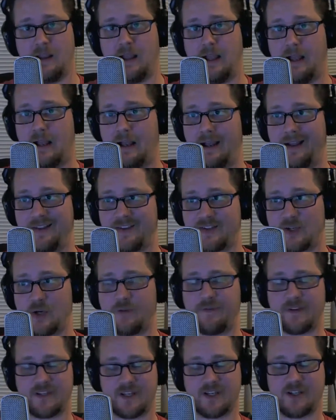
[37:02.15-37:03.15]
And
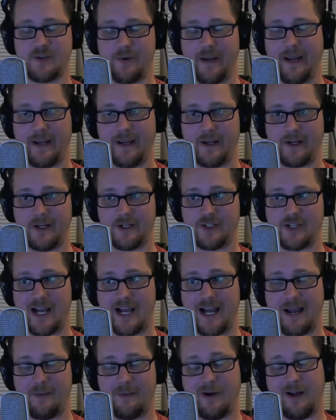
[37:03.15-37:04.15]
Surface is doing a good
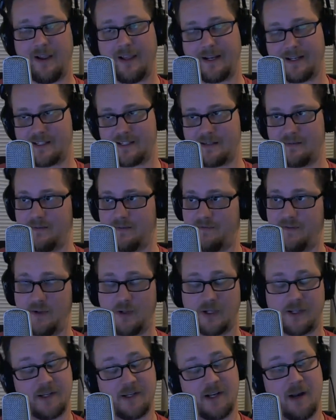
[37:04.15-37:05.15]
job. Well, I guess if you
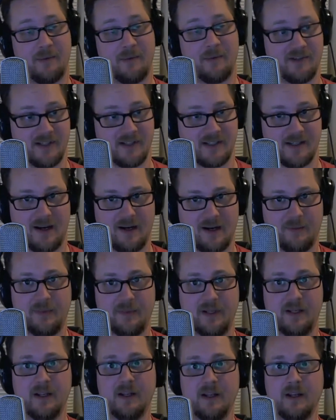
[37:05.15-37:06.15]
look at the numbers, it's not.
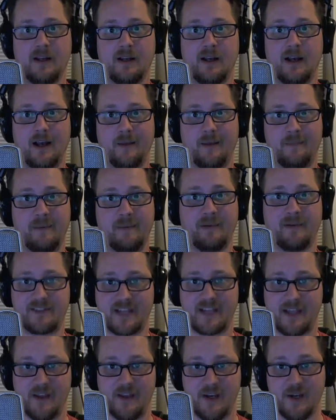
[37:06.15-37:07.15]
But people have
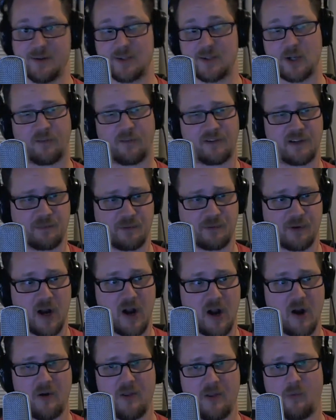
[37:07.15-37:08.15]
said the new Surface
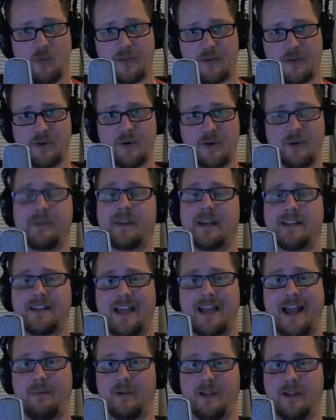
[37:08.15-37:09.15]
Pro and what they're doing with that
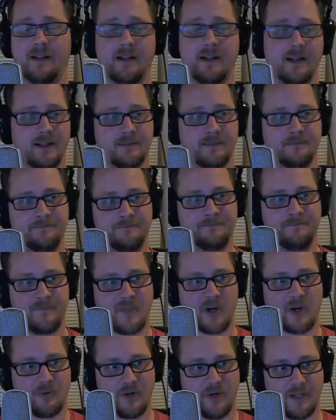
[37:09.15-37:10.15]
tablet,
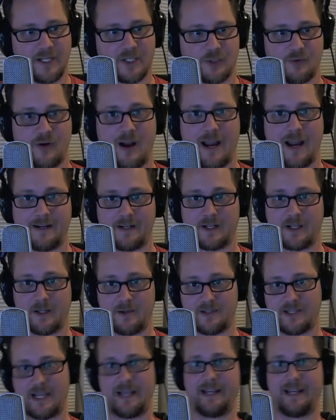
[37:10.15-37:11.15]
they're really trying to
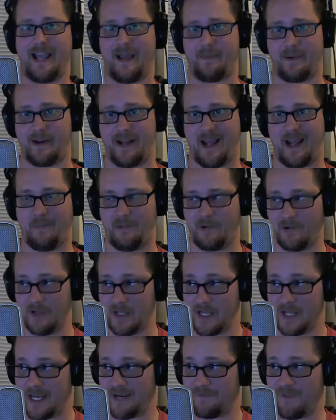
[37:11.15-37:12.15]
close that gap on Apple.
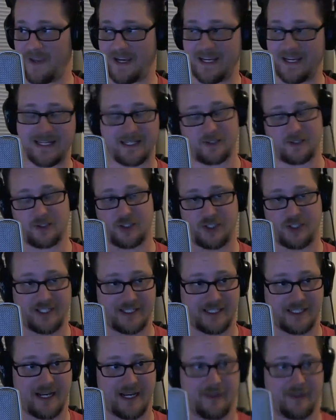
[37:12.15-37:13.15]
If they can get their
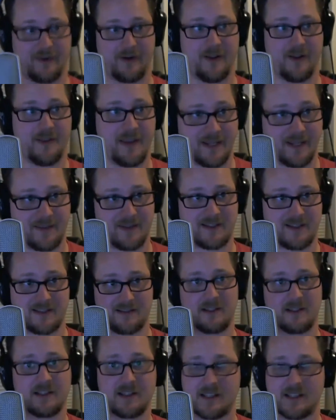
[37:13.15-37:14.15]
shit together and they get
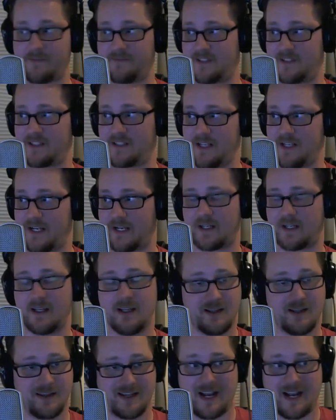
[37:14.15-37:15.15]
this stuff to stick,
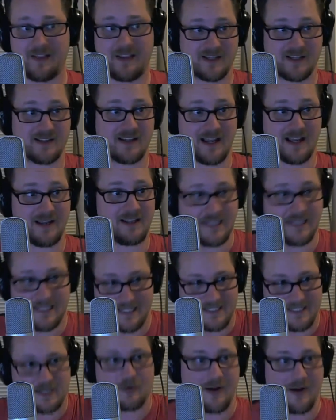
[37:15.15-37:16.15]
then I think it
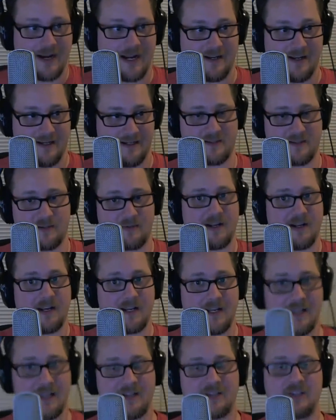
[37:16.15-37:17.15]
is a great idea. It's a great idea.